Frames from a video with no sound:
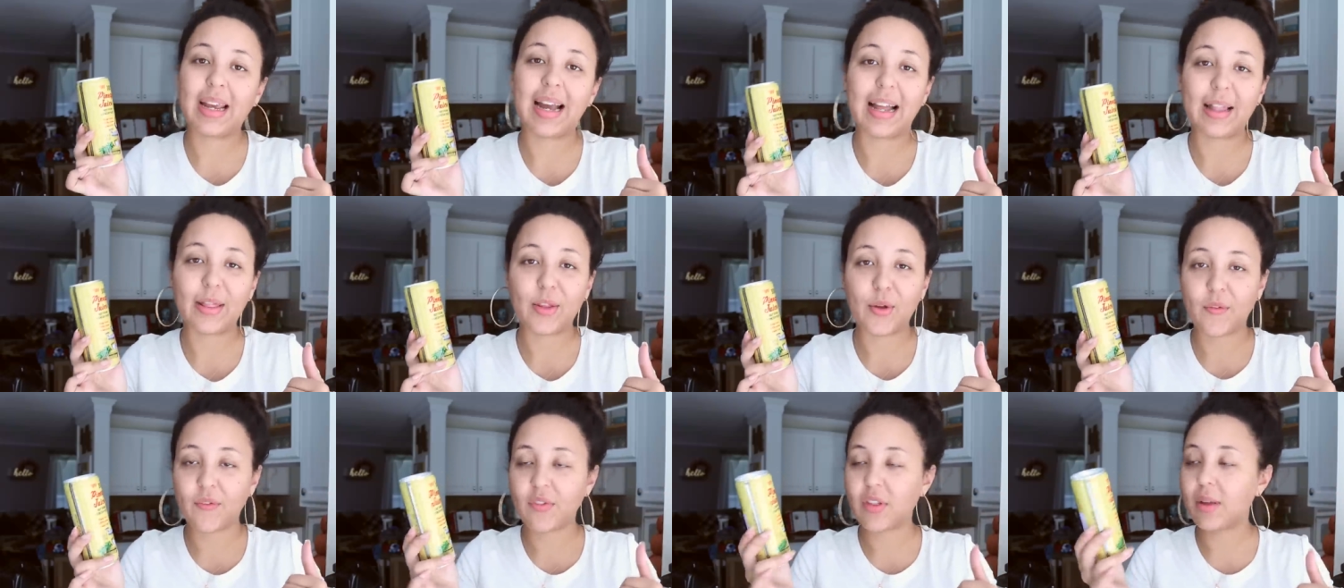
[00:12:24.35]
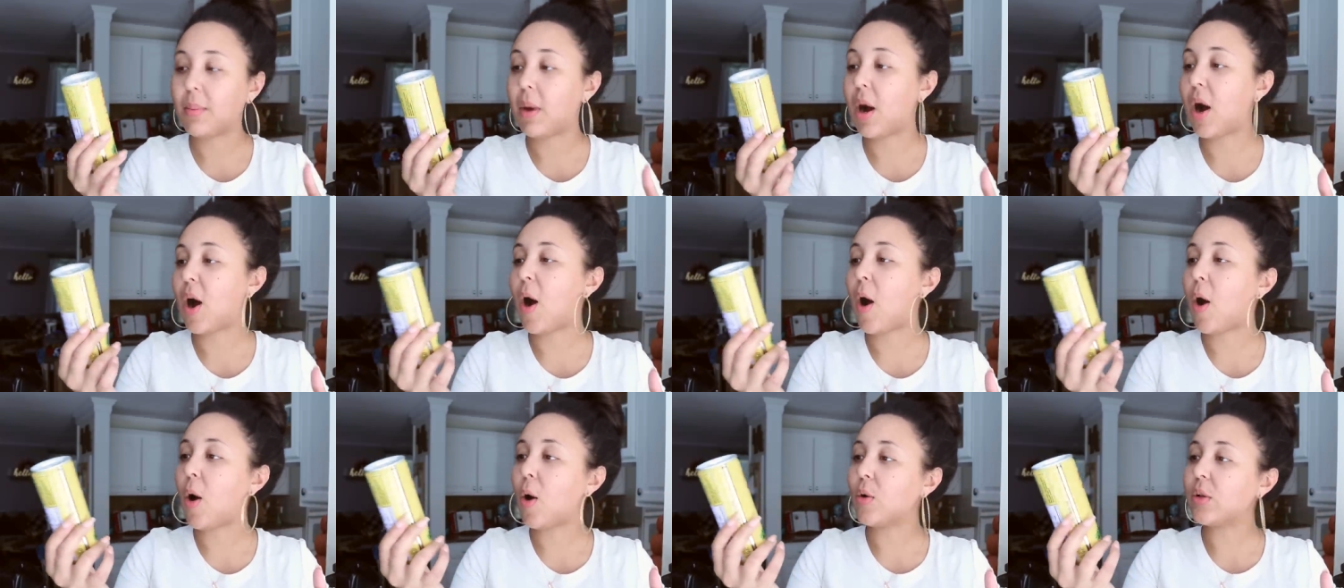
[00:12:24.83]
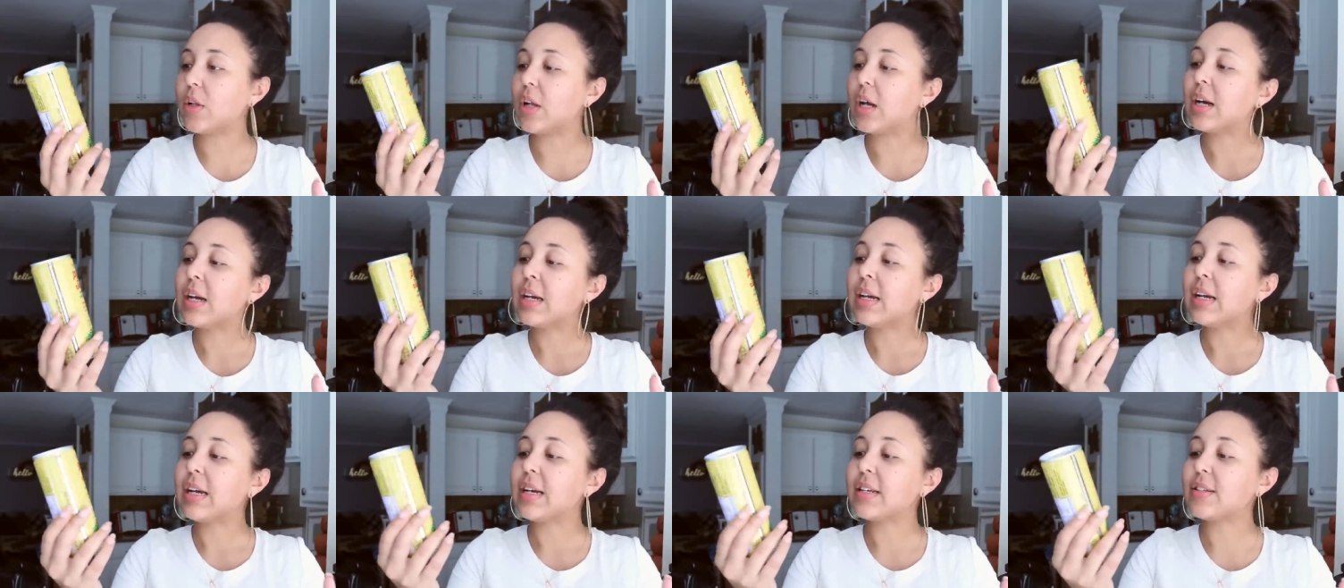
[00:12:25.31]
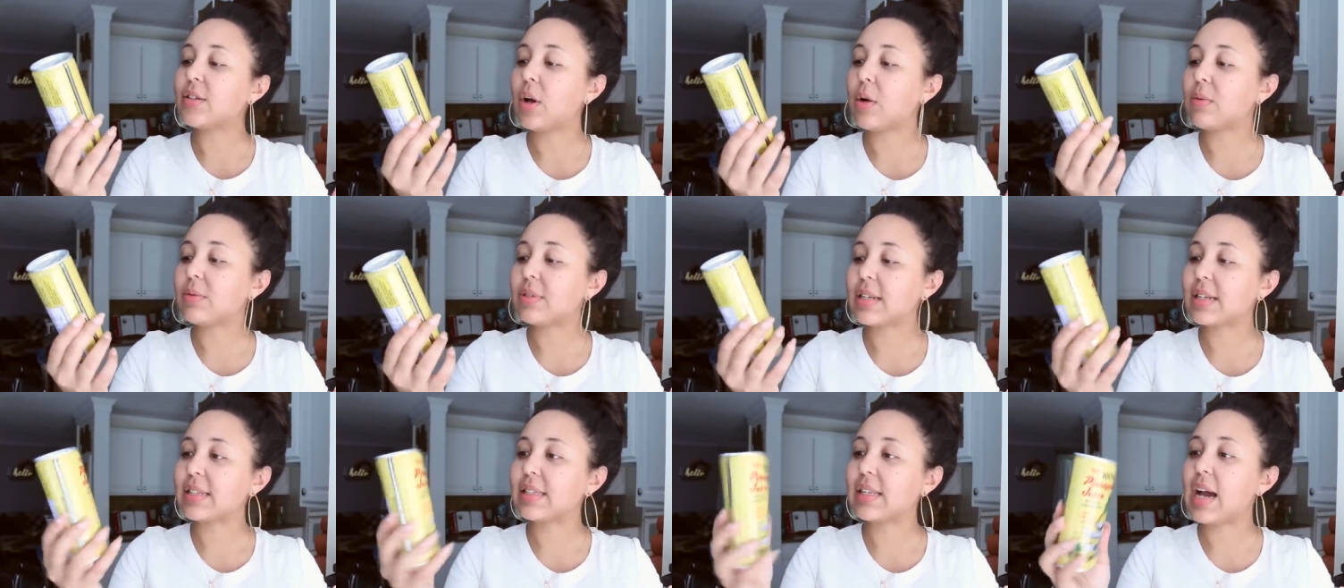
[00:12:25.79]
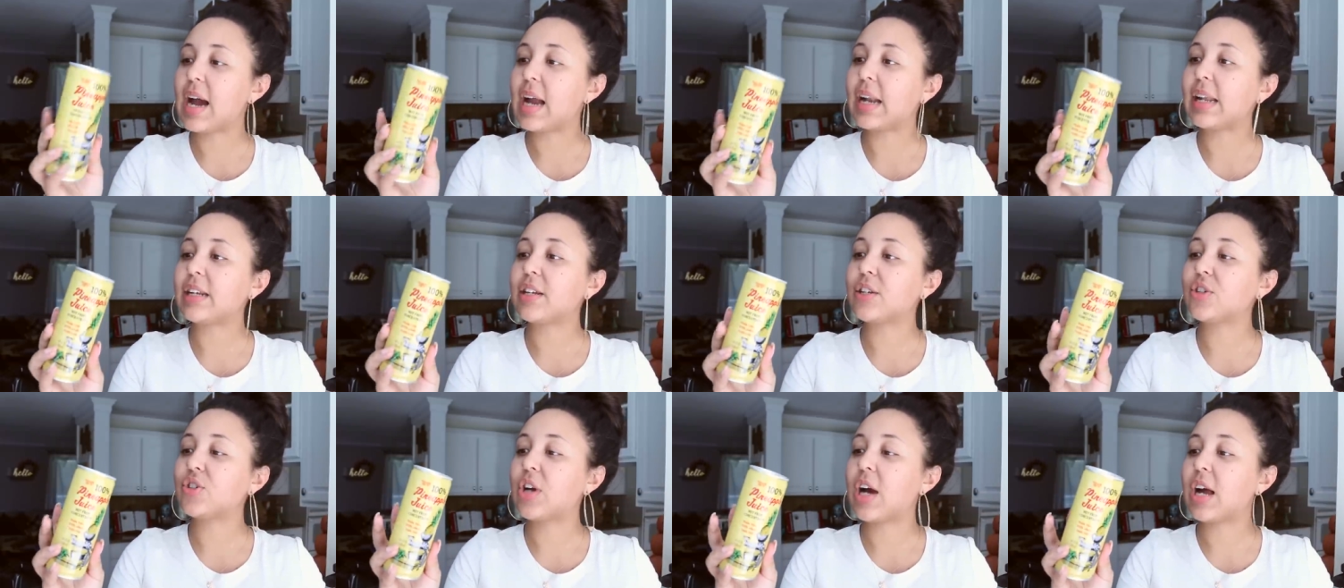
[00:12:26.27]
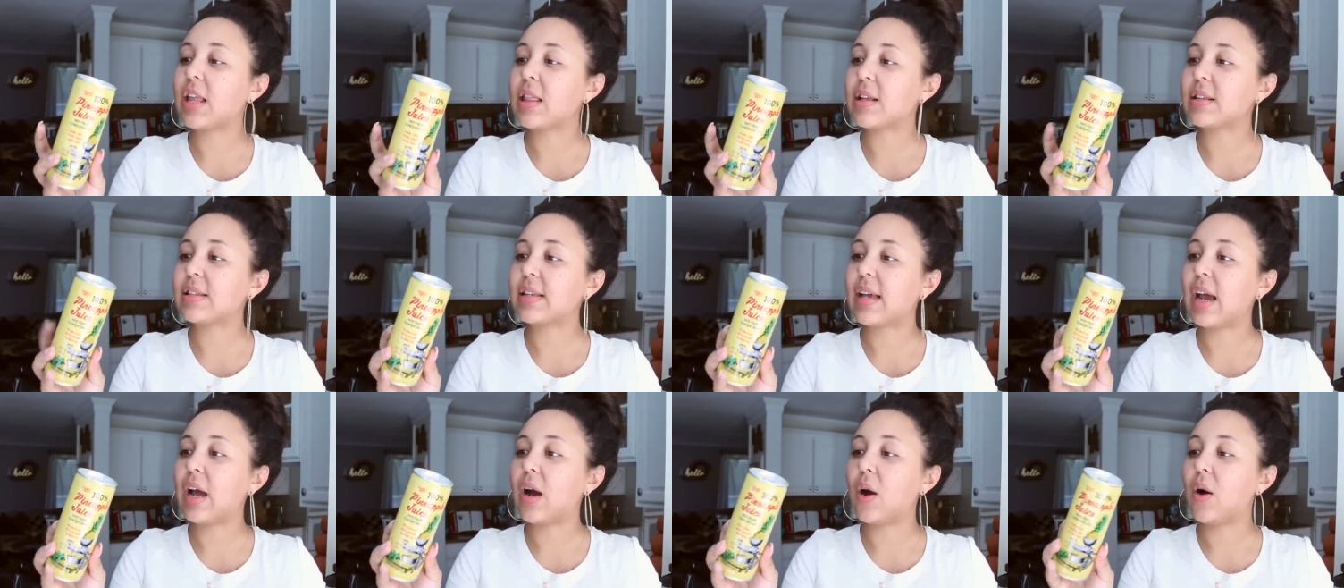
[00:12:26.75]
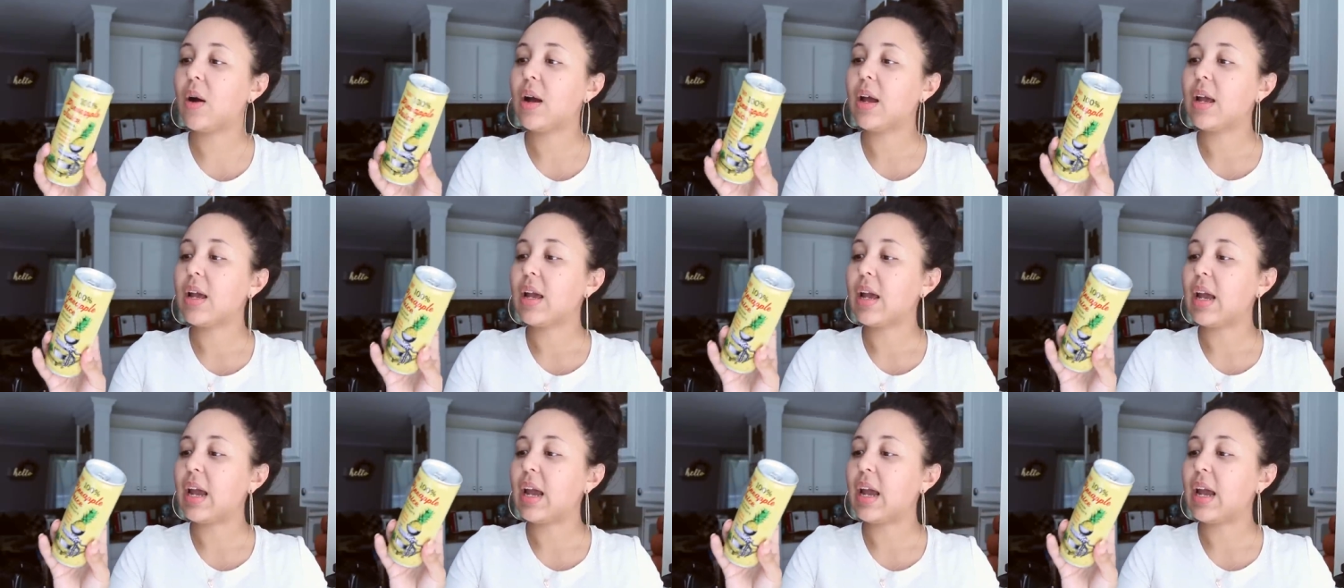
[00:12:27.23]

I love them all. So I was excited to try this out.